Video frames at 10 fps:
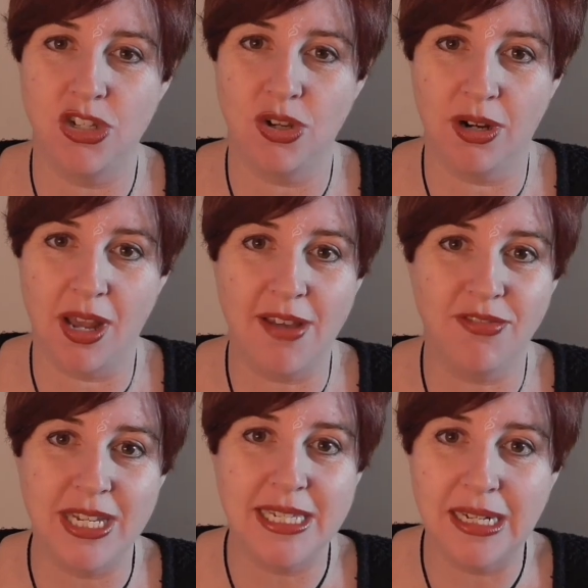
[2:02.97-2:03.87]
into your
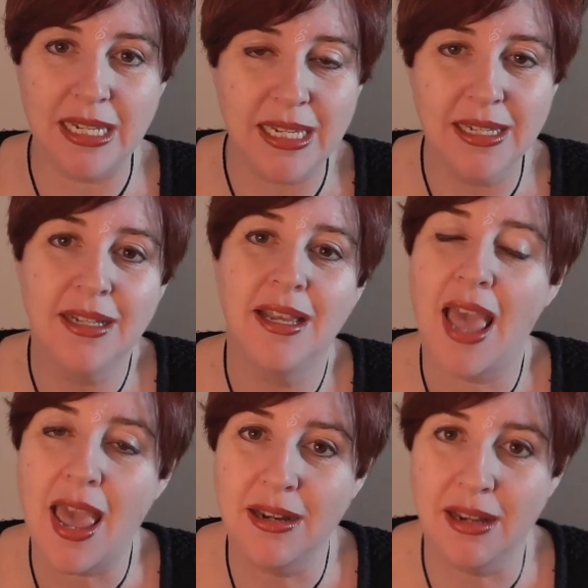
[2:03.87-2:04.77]
life easily,
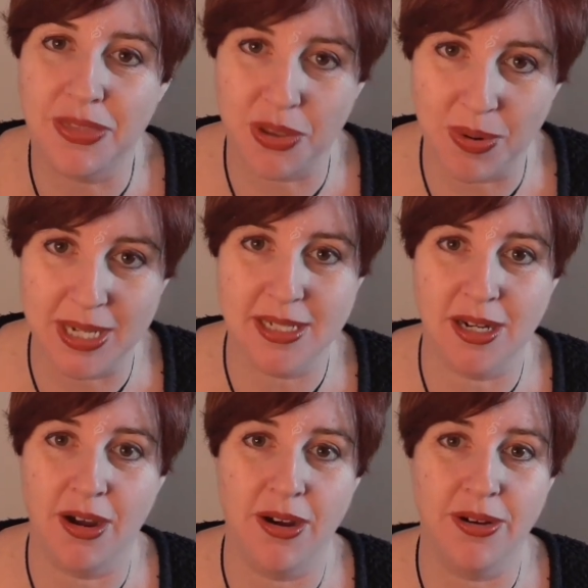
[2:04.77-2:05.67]
and let the
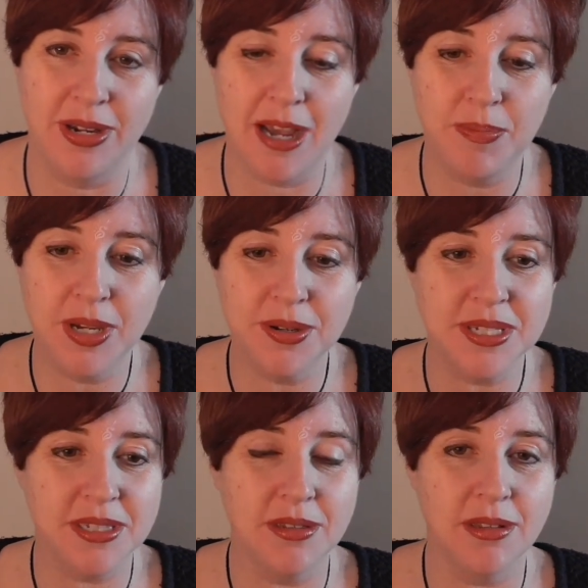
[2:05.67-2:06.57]
rest go. Now,
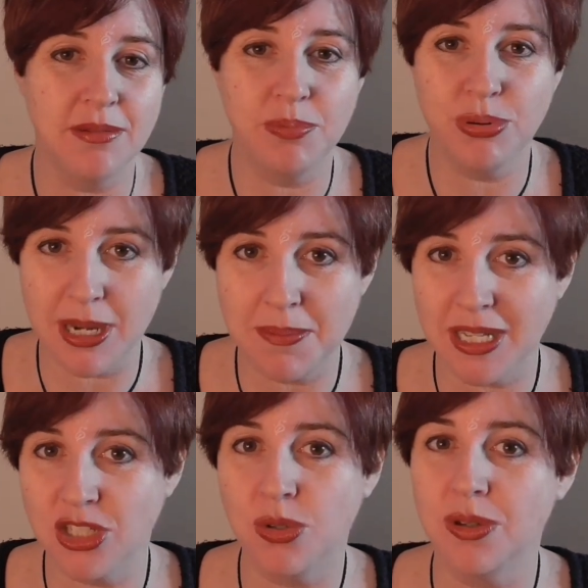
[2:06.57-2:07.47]
because pretty
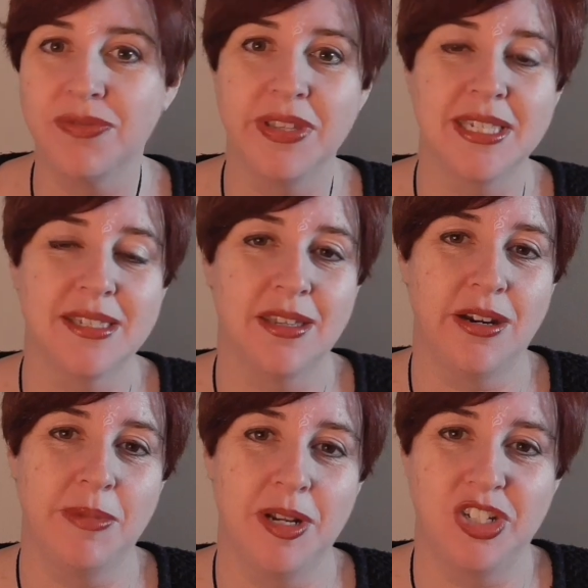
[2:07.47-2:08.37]
much all of this
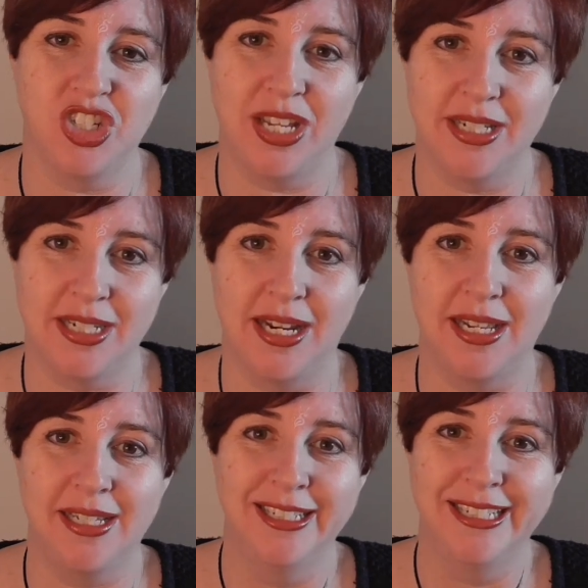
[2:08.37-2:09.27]
that I'm going to share
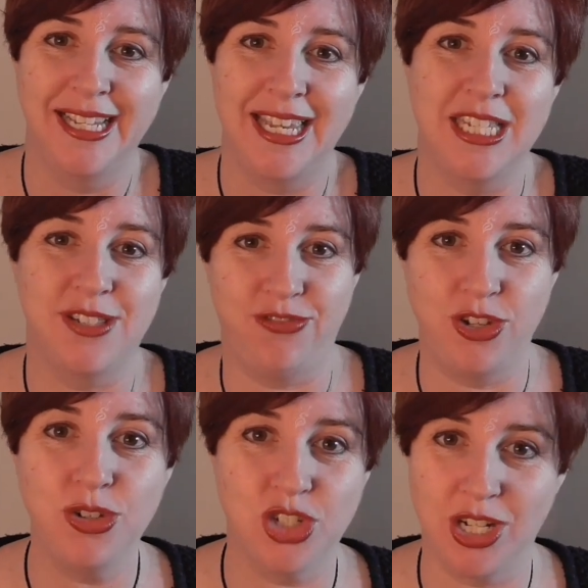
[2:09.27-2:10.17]
today is
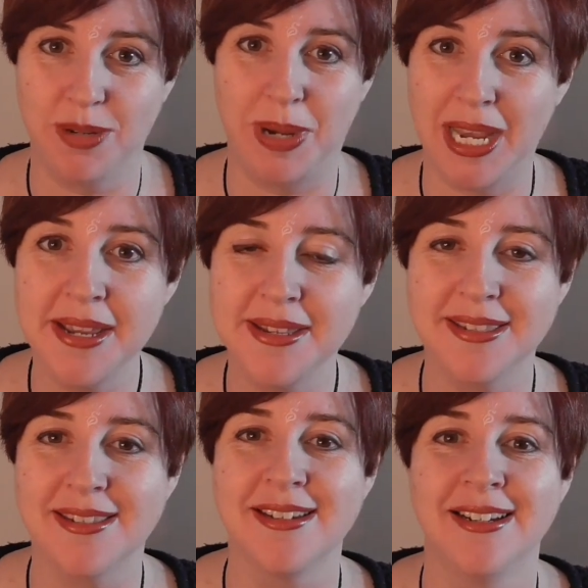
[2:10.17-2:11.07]

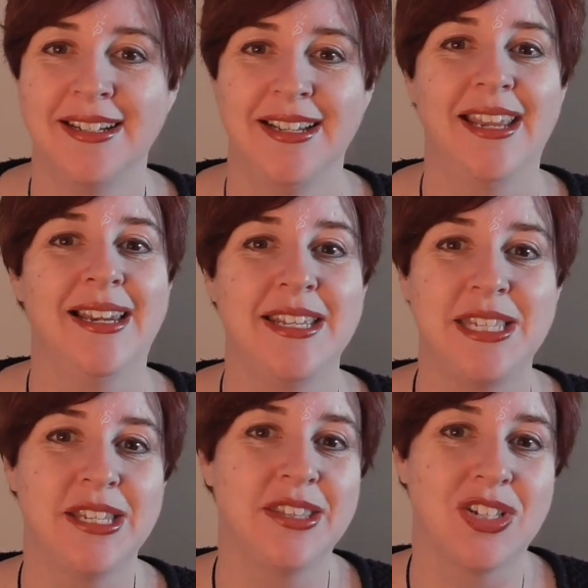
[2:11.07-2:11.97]
future-based, at
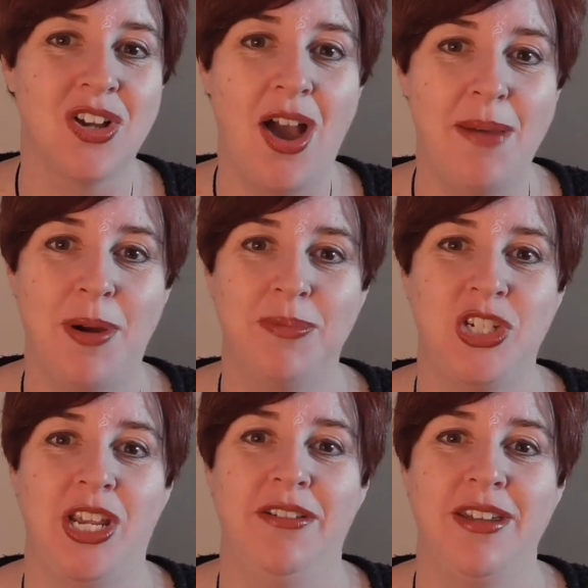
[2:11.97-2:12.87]
least at the time I'm
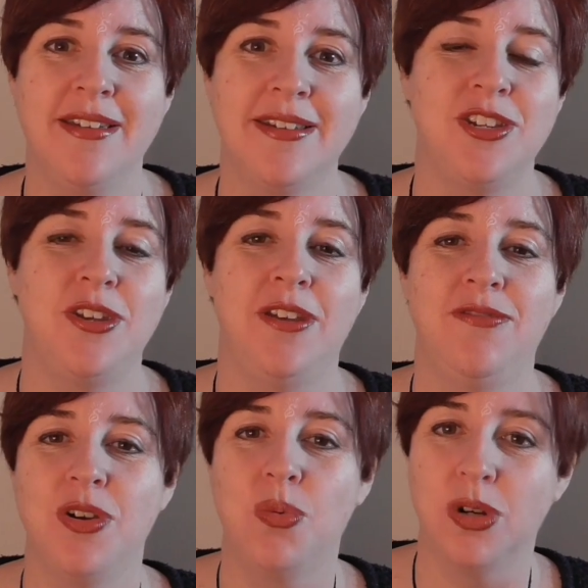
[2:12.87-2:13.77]
sharing it,
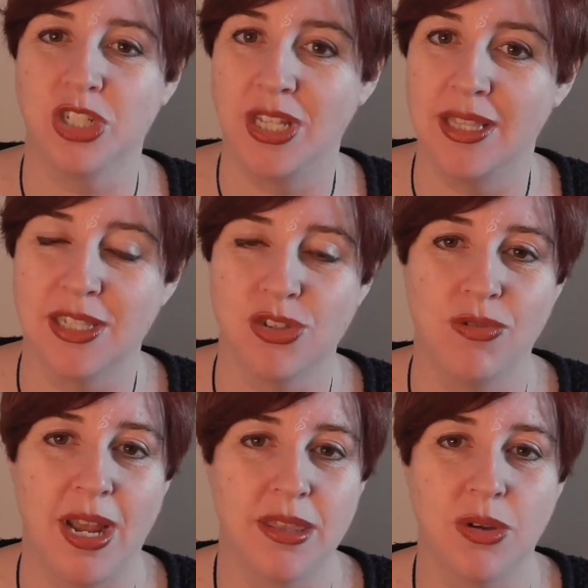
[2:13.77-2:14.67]
if you're watching this
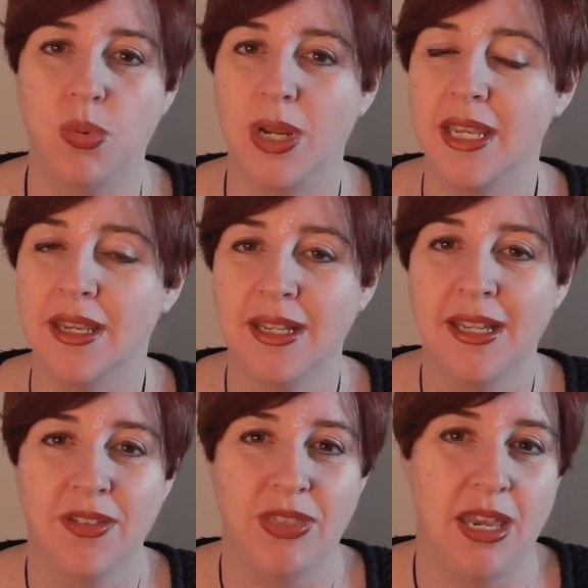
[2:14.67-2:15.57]
throughout the week,
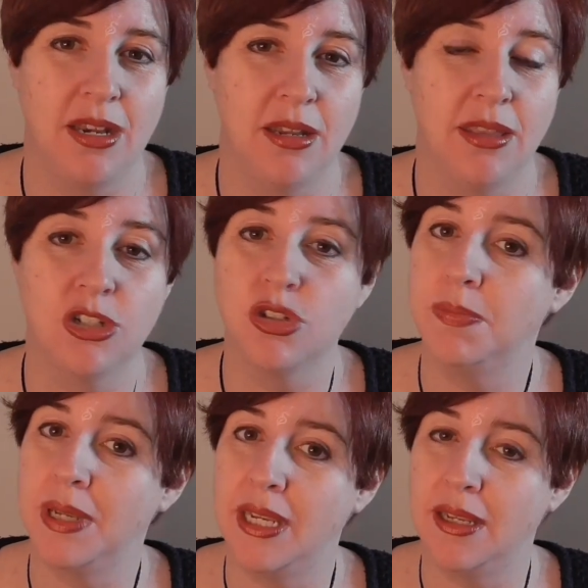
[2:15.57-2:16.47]
then there
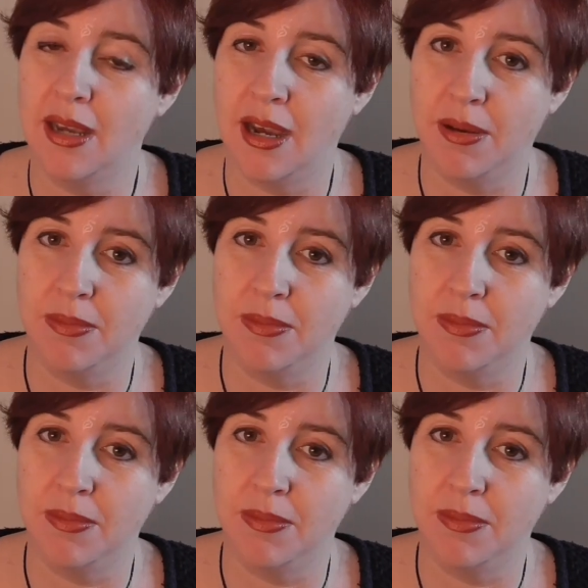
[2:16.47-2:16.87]
should be